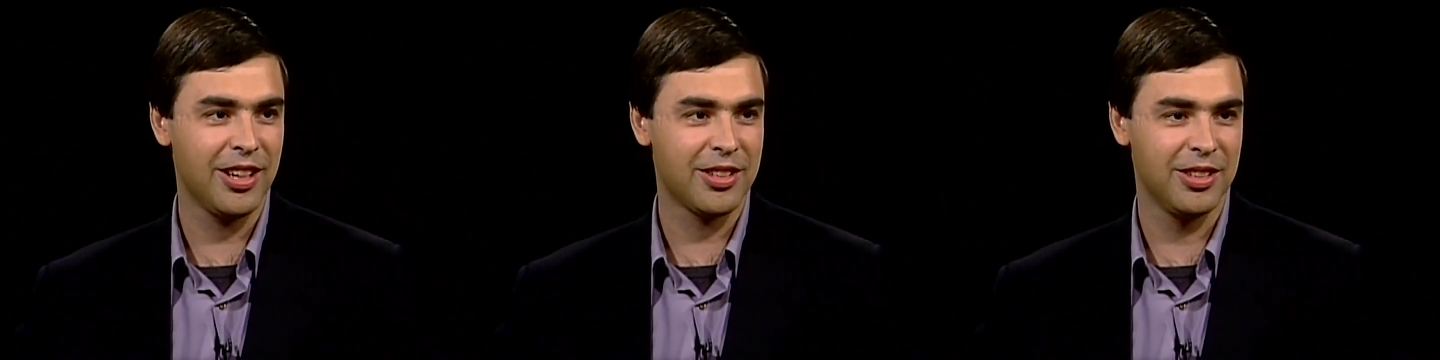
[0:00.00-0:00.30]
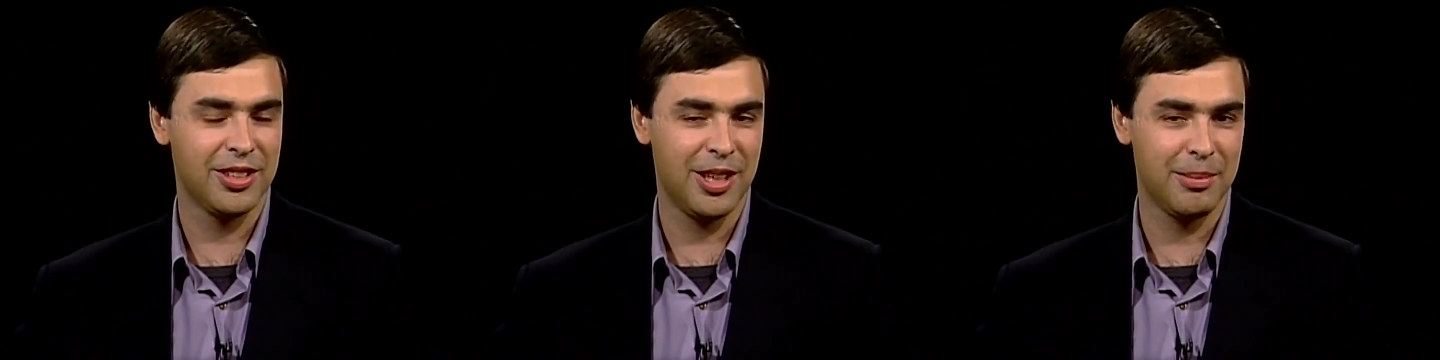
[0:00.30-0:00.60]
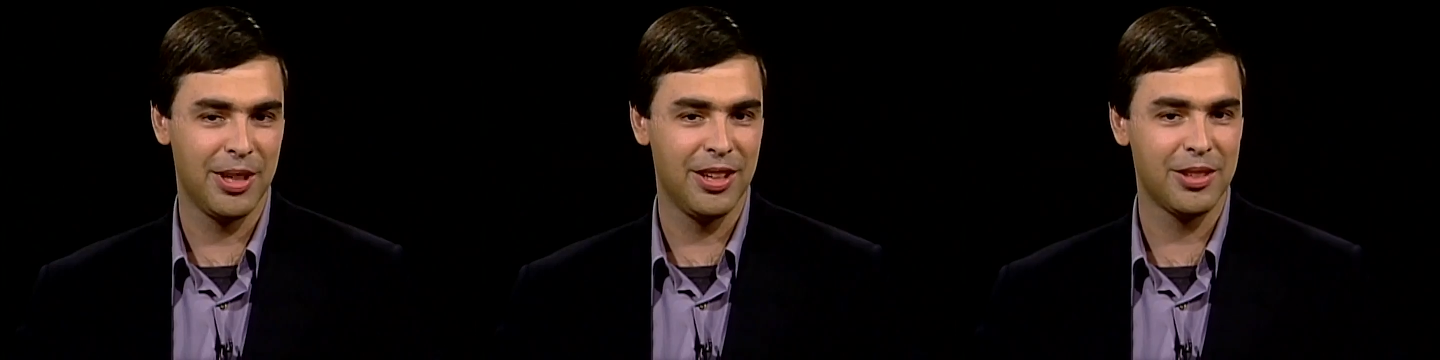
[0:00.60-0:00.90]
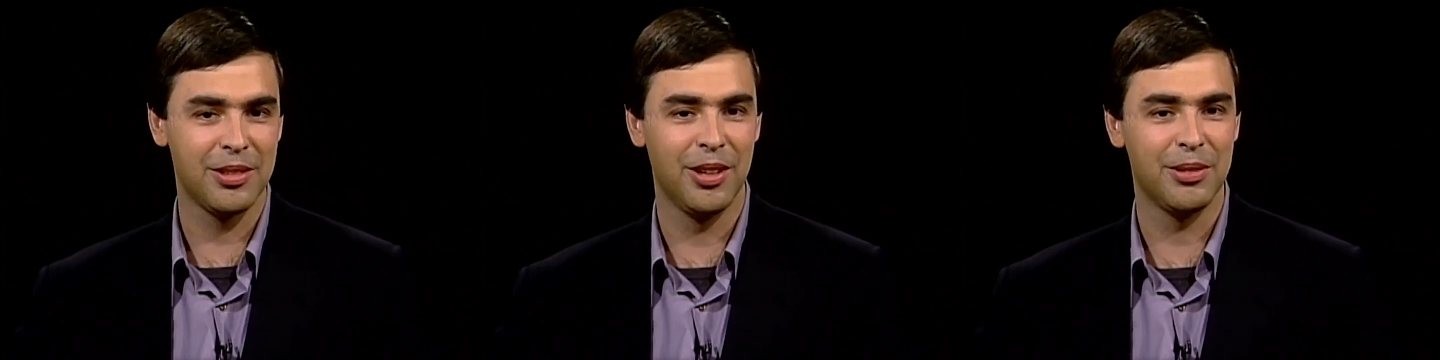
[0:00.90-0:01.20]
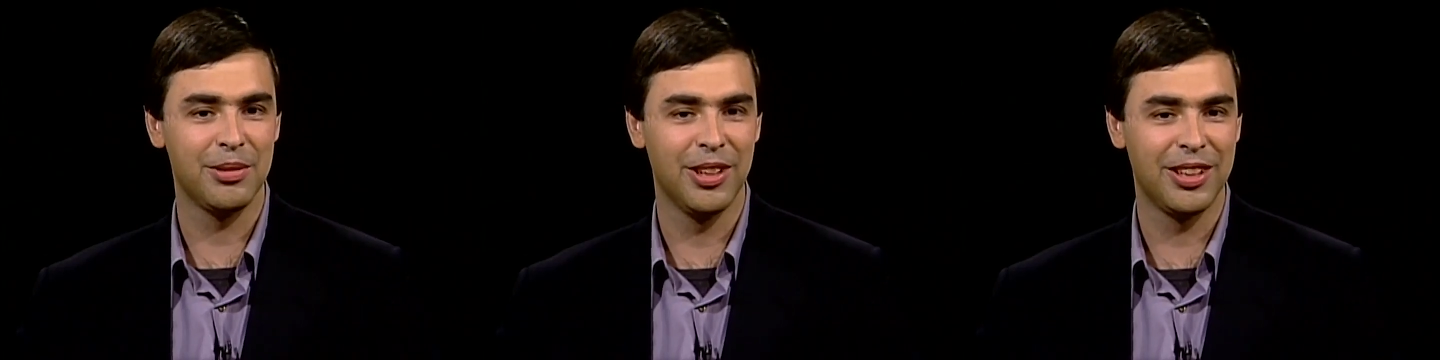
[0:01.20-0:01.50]
actually sat in my desk
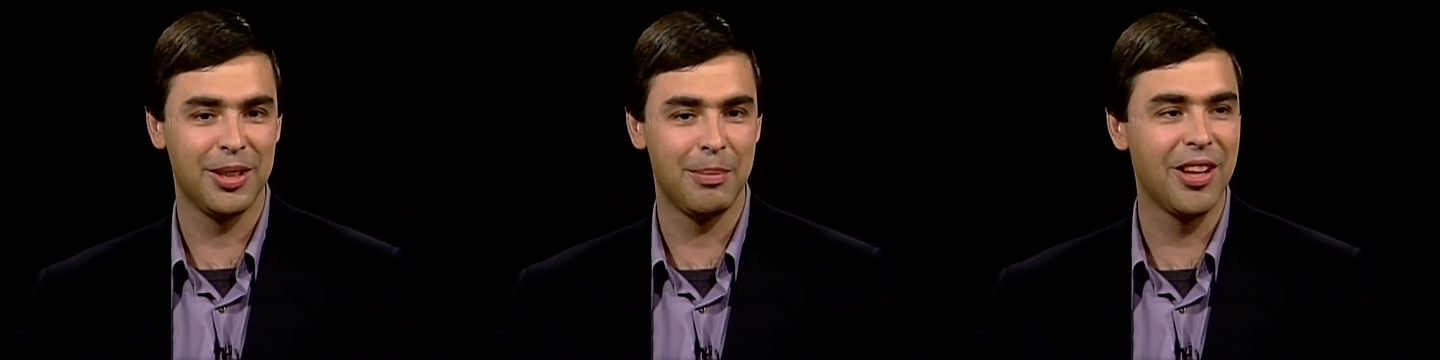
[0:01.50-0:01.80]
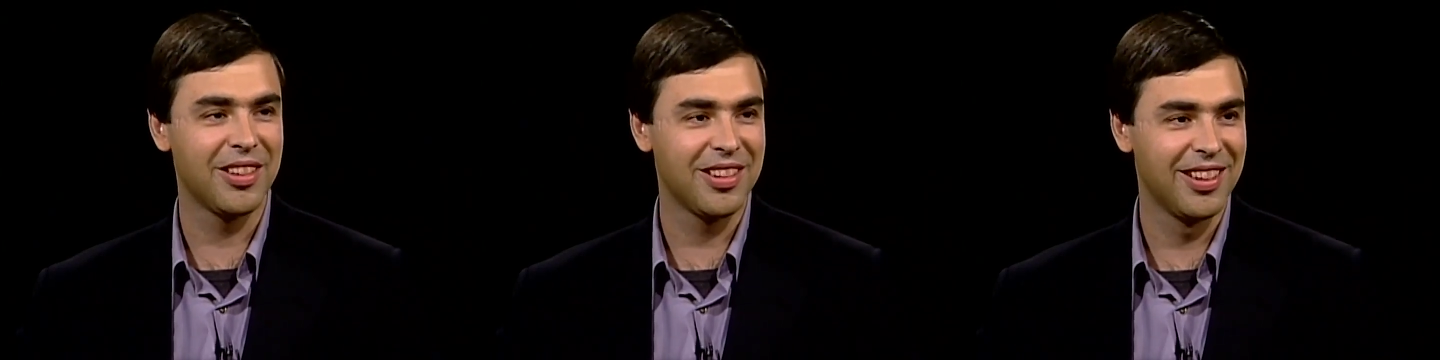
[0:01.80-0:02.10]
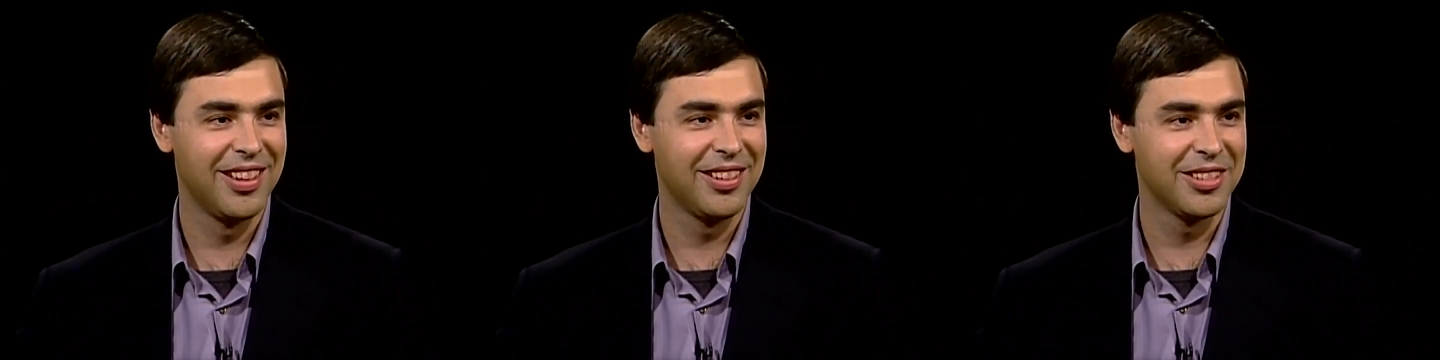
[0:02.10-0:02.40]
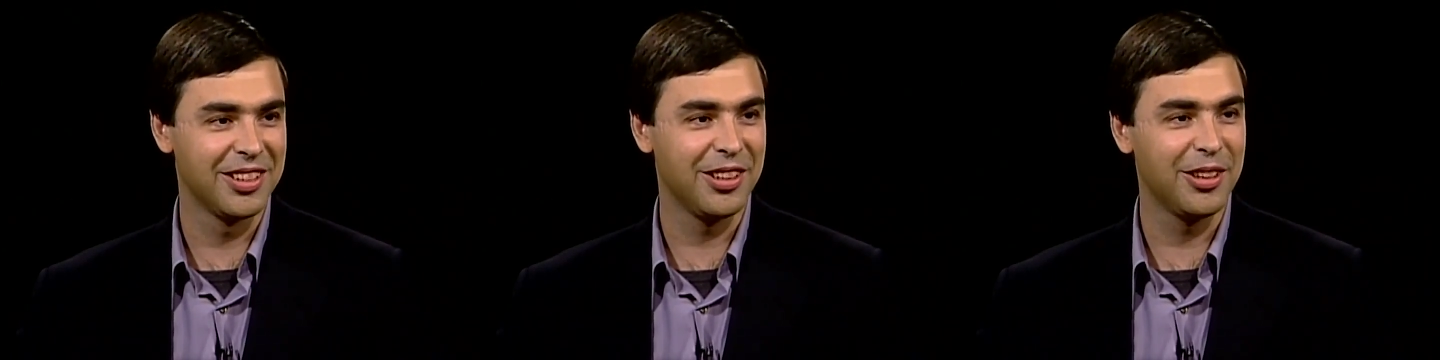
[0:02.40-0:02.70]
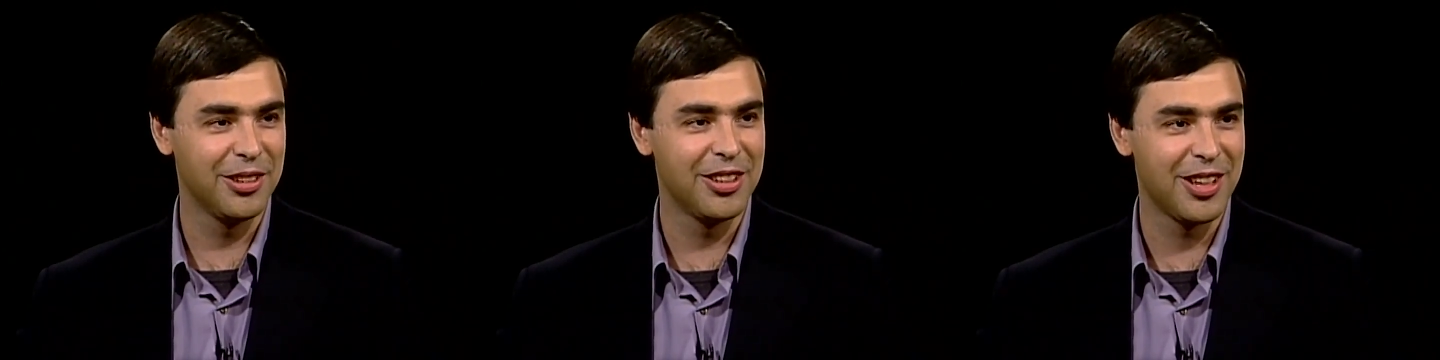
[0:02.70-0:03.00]
drawer for like a month. It was like a
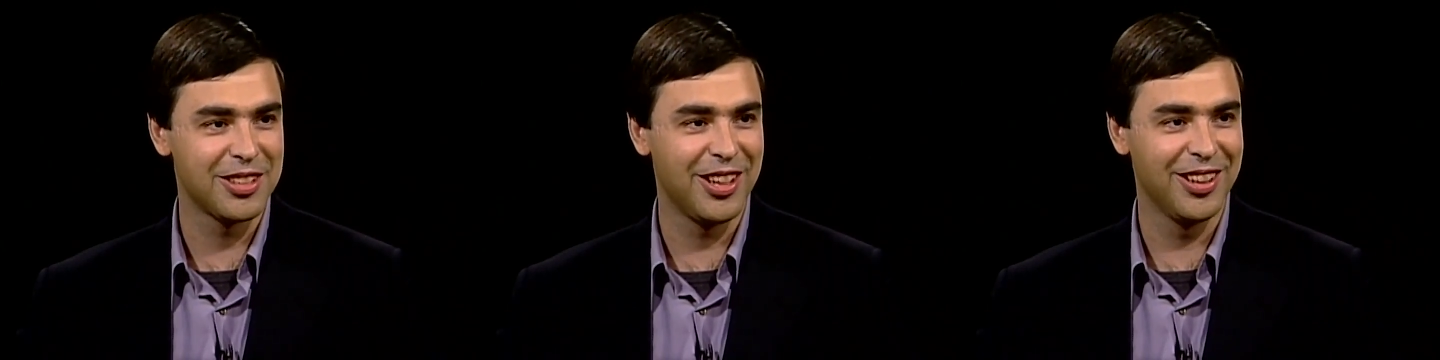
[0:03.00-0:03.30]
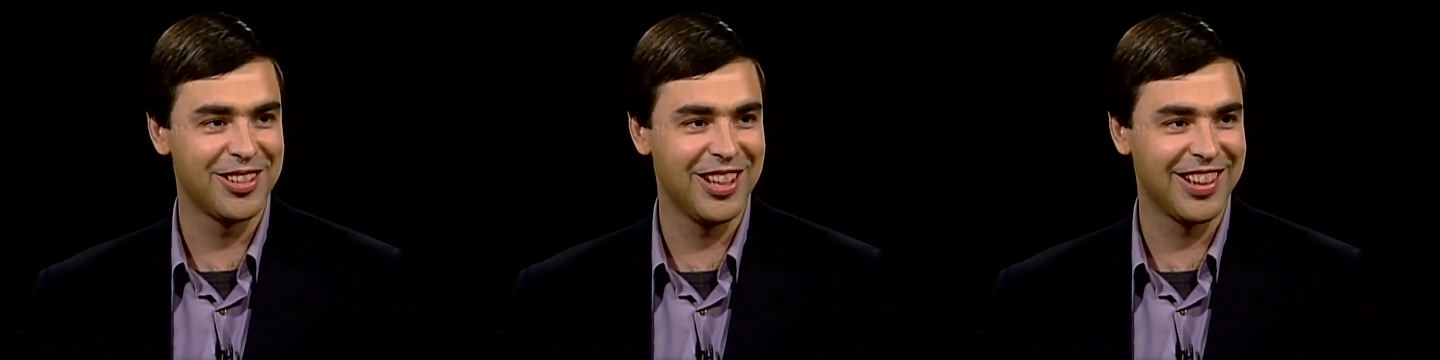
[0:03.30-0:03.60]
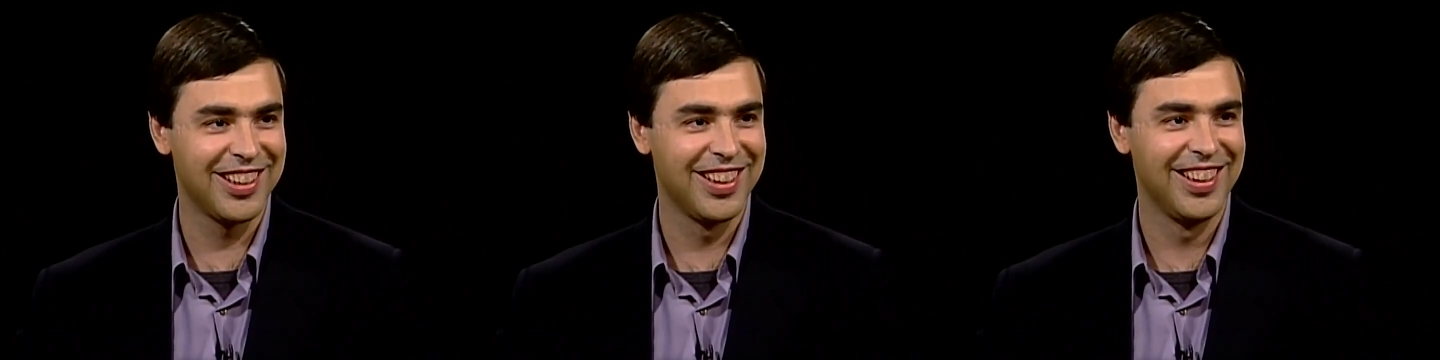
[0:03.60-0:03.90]
$100,000 check.